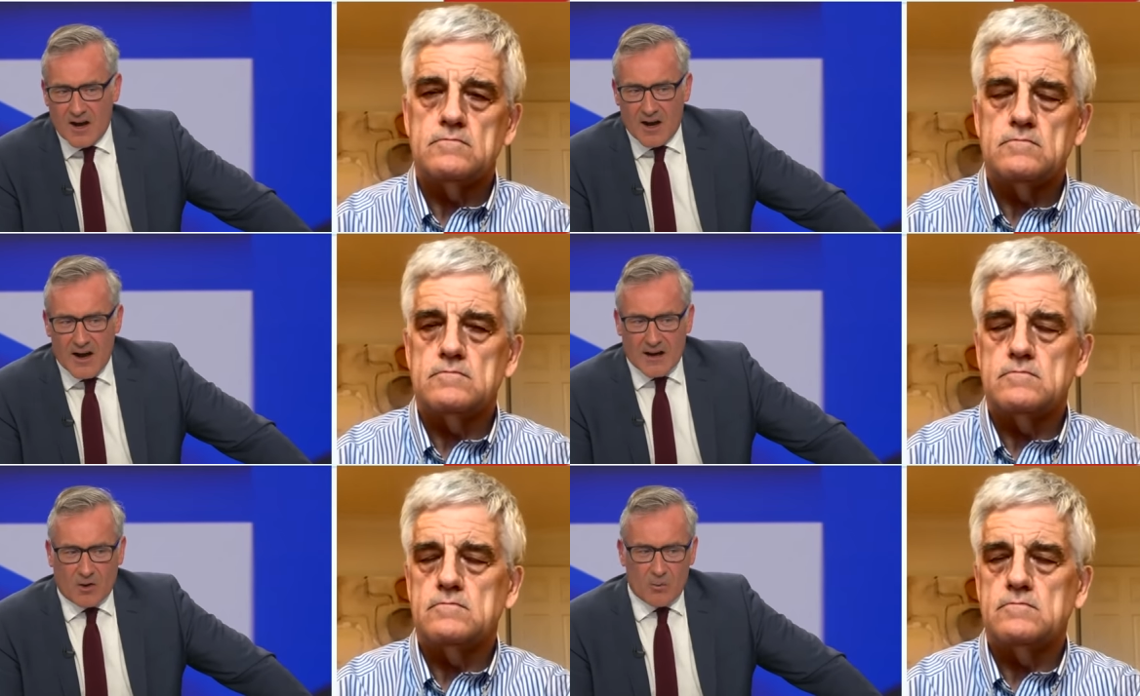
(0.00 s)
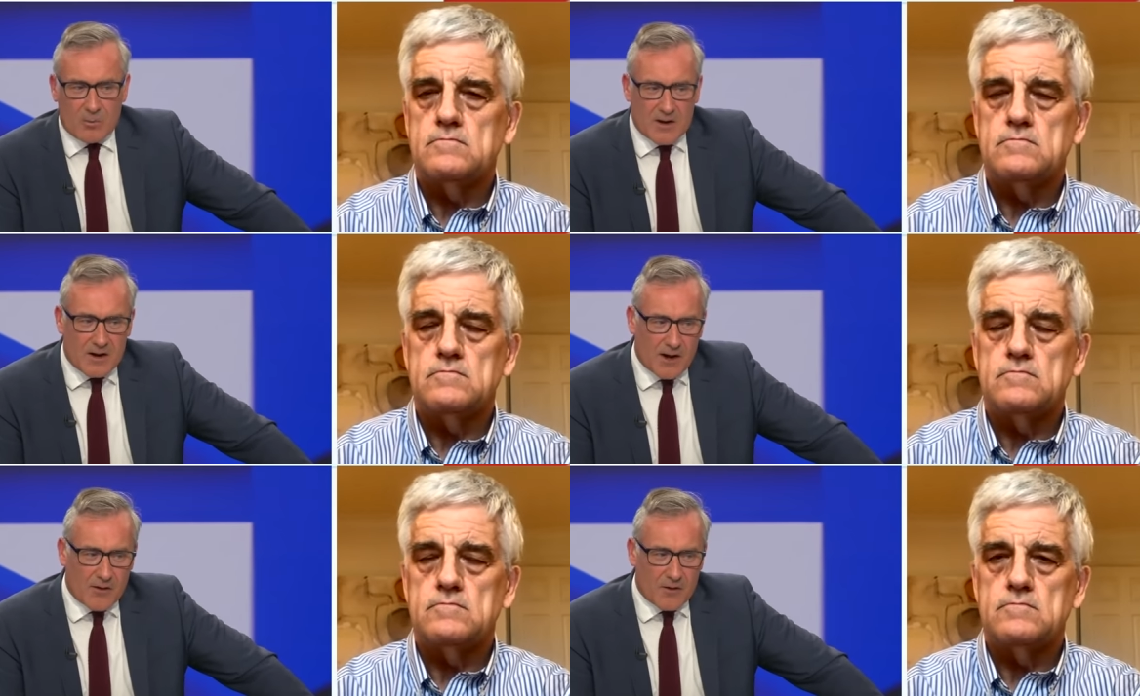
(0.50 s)
Speaker 1: Uh, it could
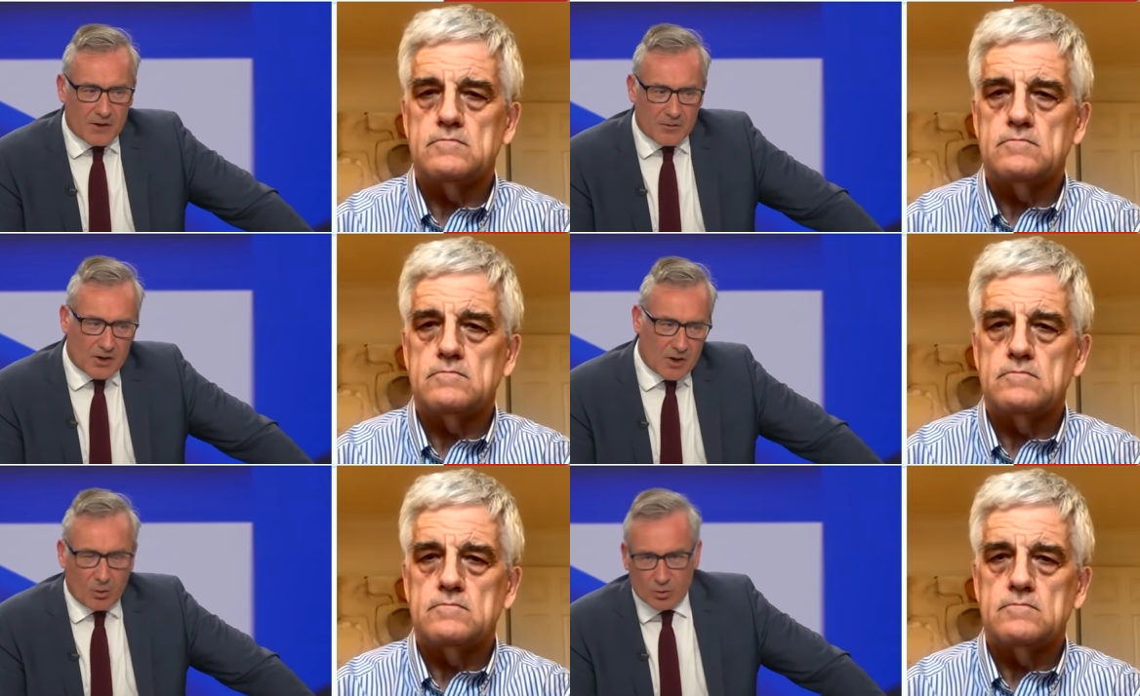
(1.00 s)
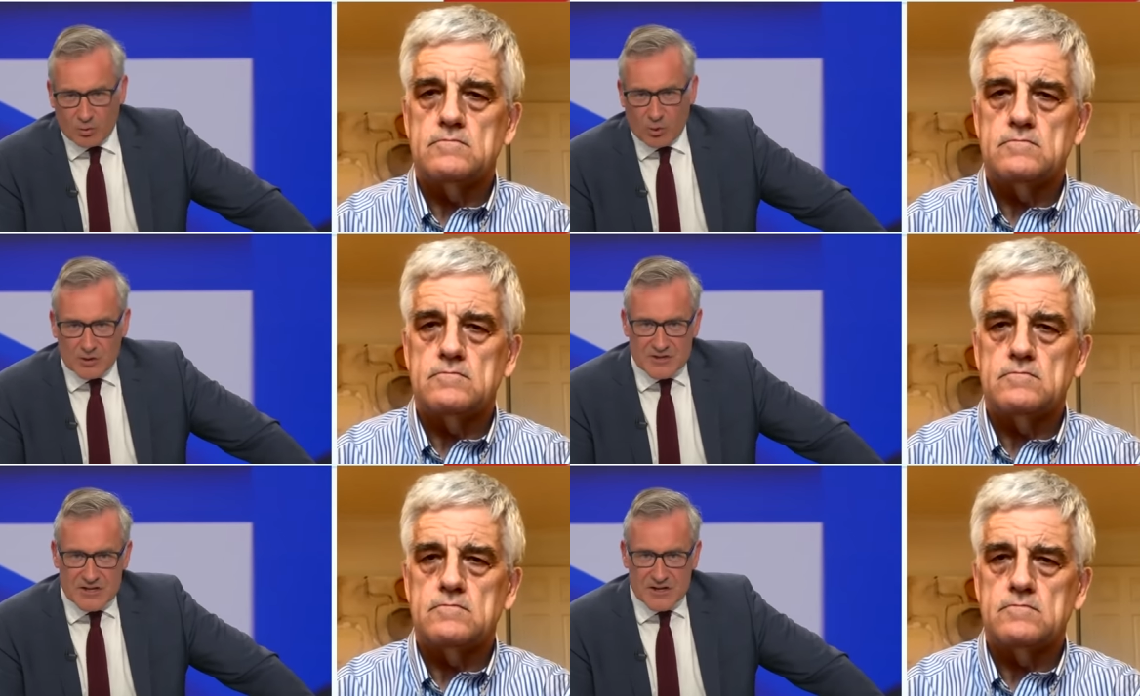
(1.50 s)
be the, the Cold
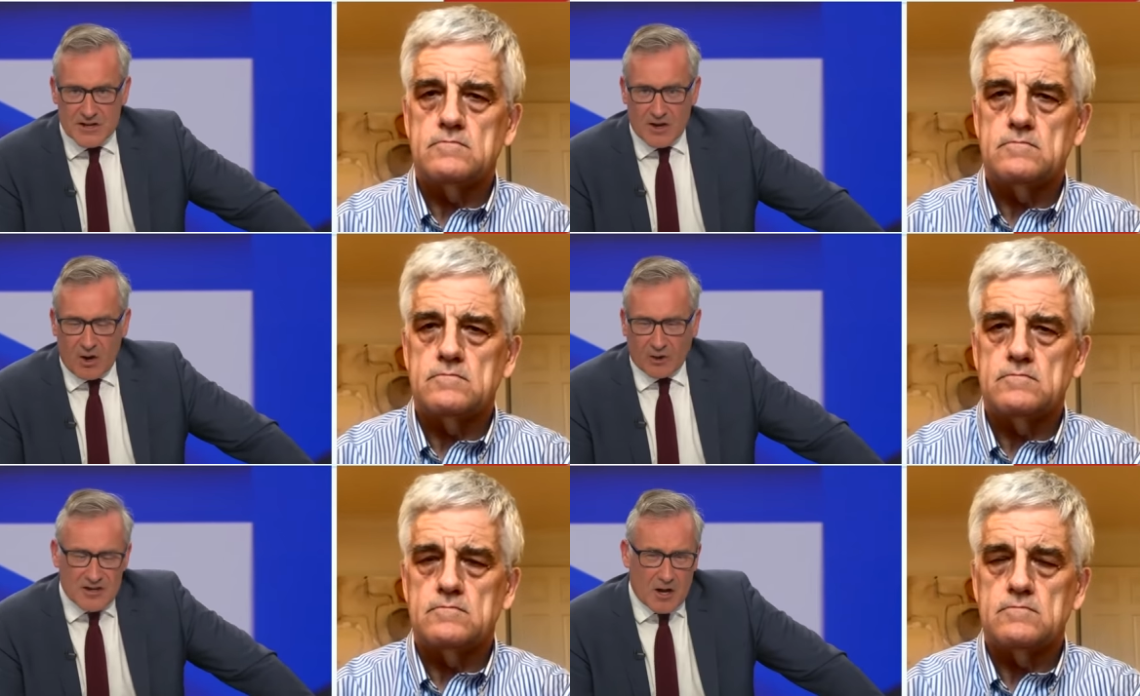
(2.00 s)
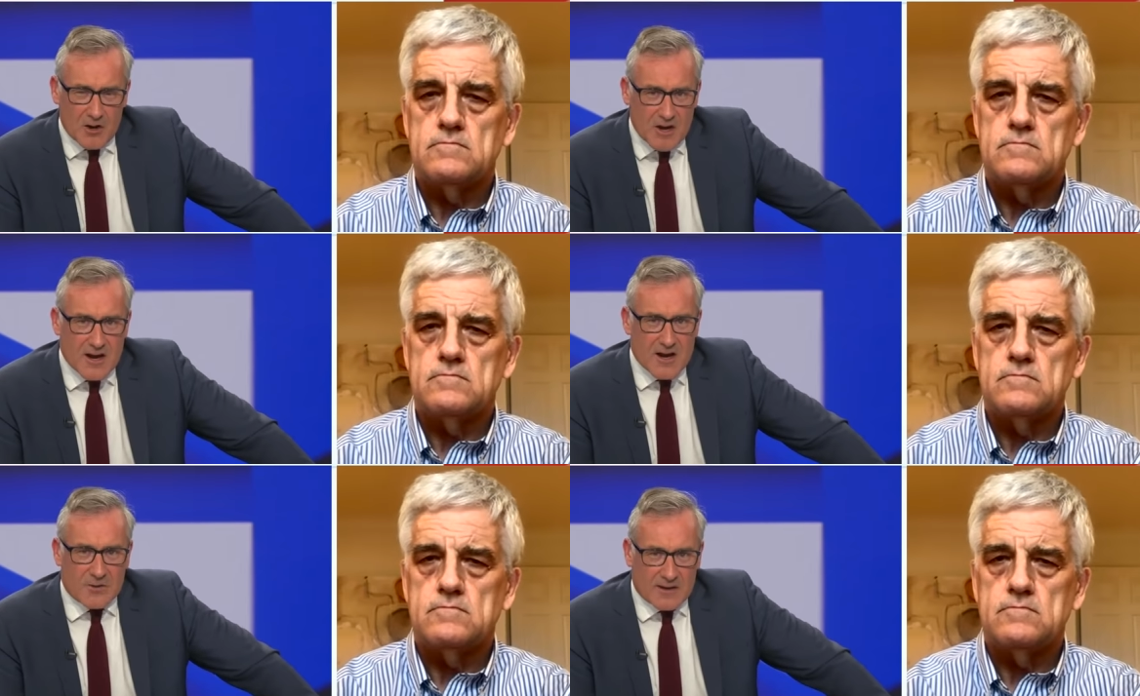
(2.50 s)
War turning hot. Are
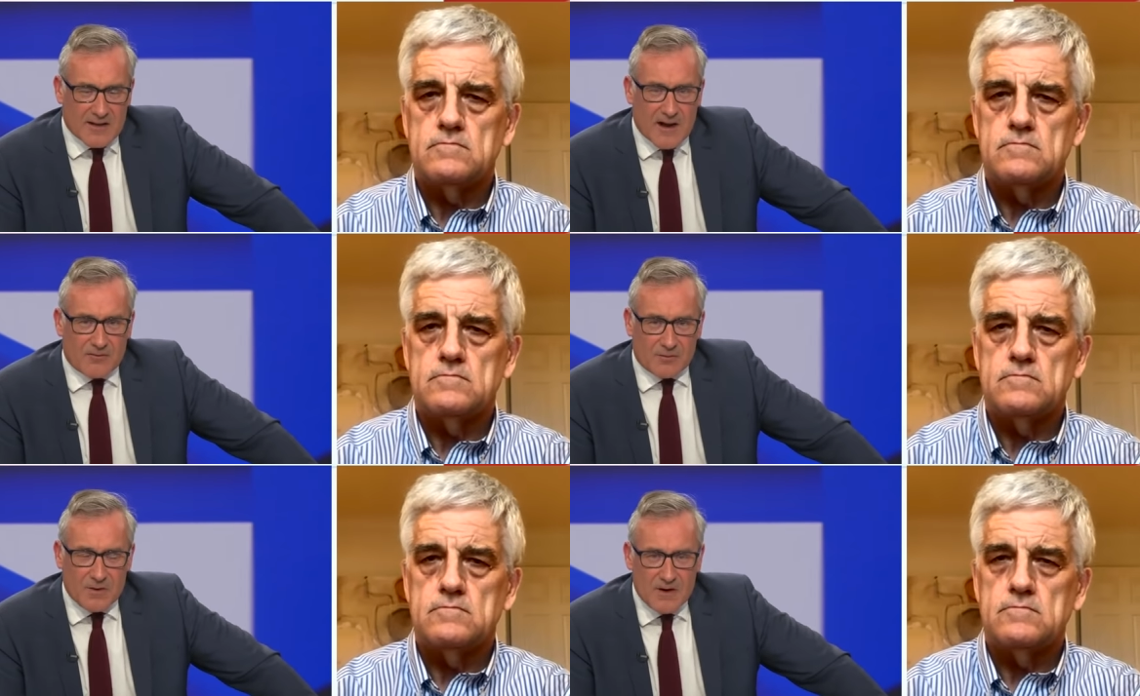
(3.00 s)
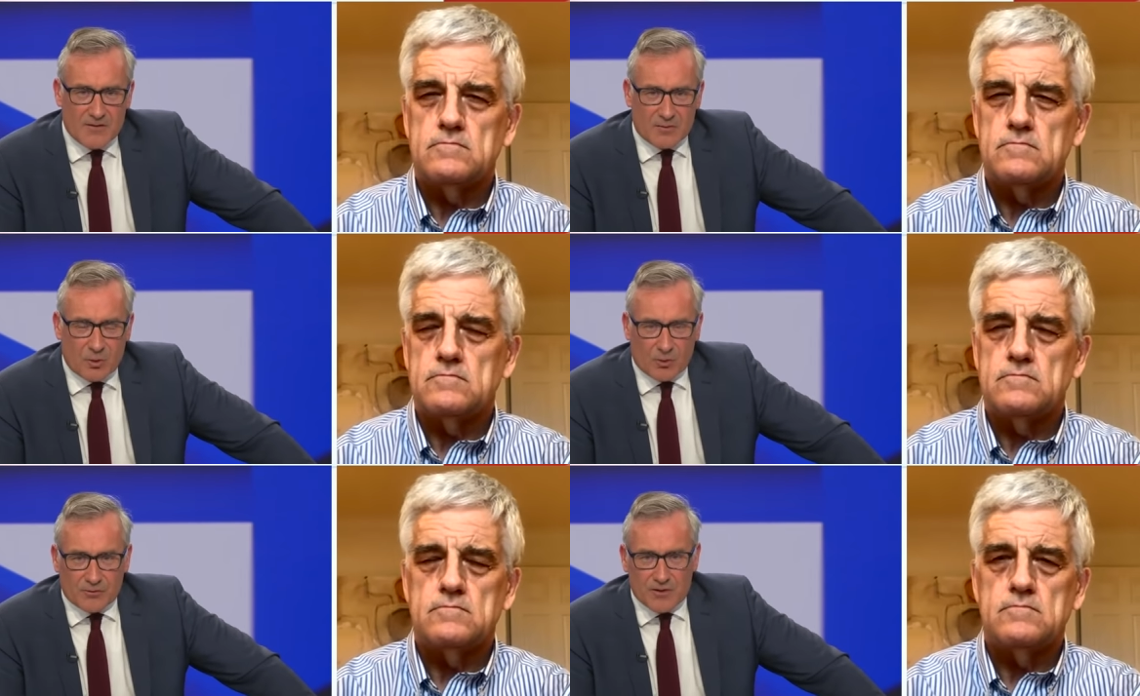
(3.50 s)
you hearing that from,
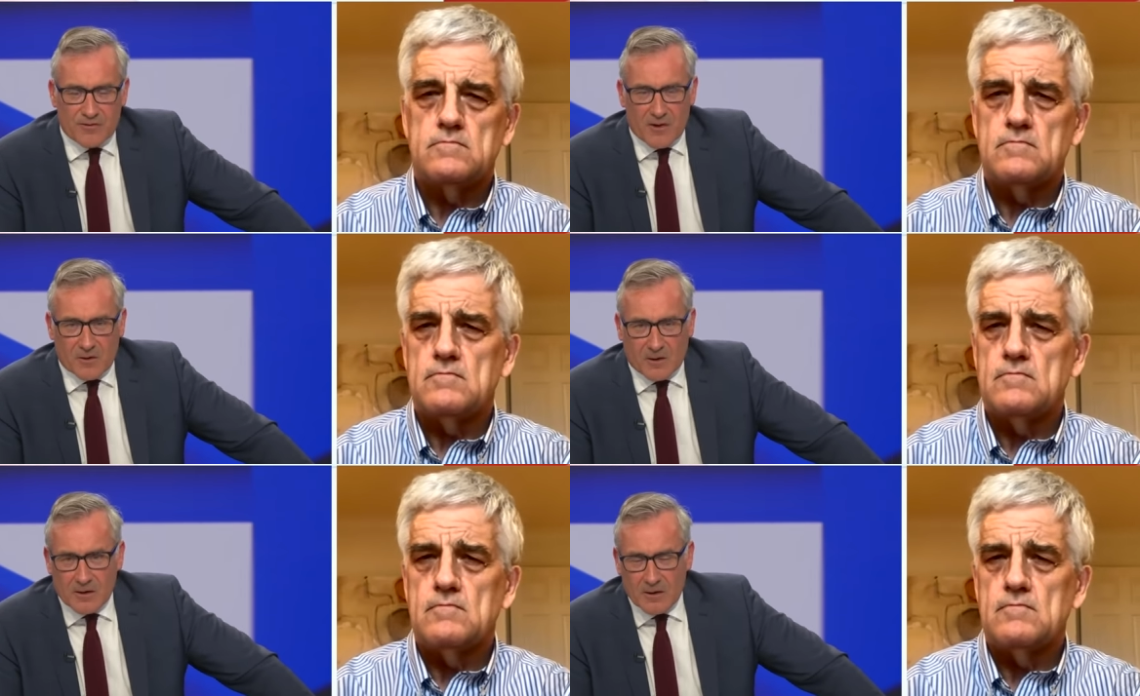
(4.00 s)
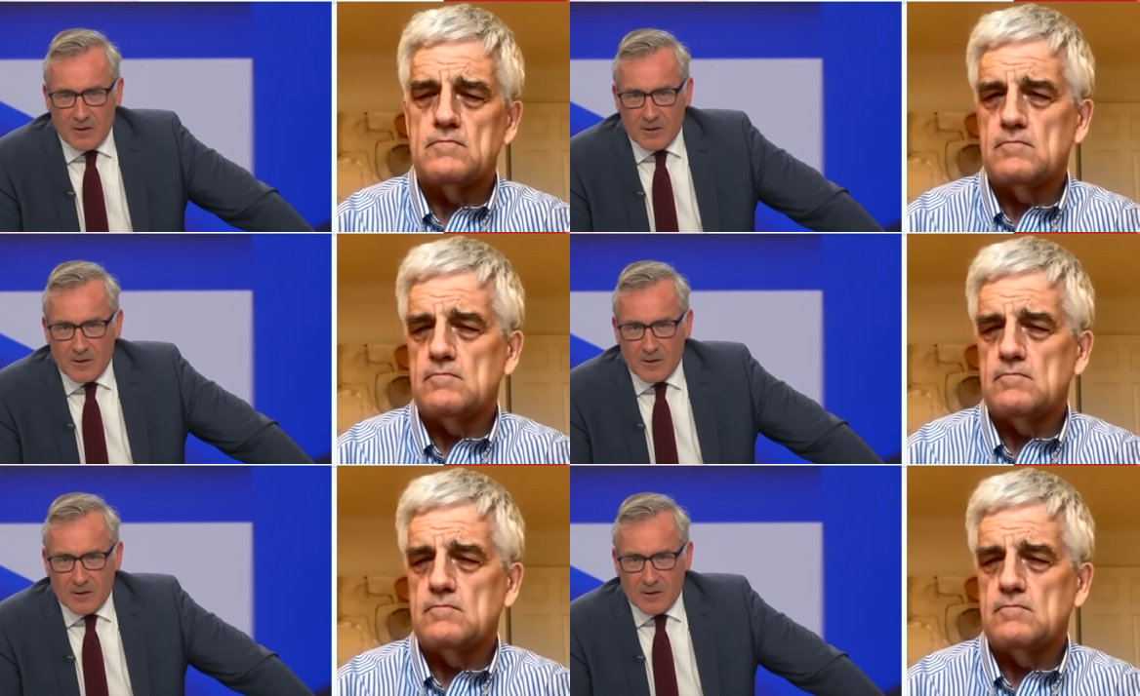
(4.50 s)
from ordinary folk?